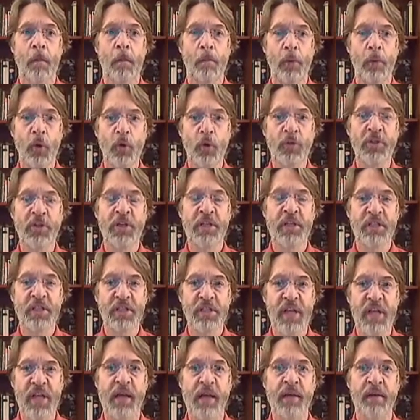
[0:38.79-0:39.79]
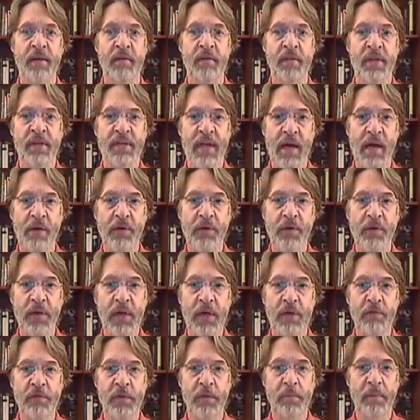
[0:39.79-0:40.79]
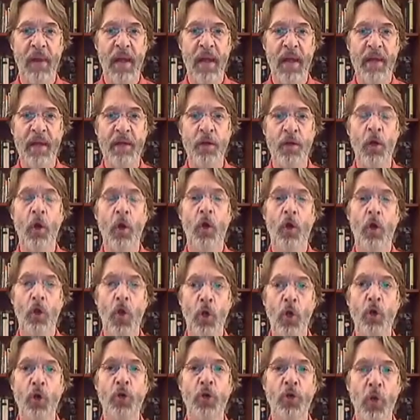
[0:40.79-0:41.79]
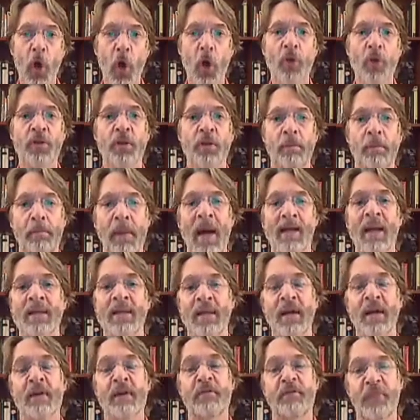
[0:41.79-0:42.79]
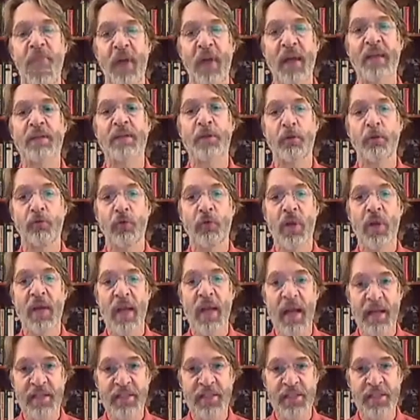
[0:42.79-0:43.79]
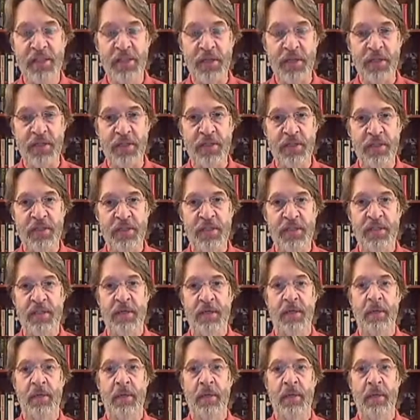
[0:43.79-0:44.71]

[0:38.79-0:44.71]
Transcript: Putin said the downing of the plane could not but affect relations.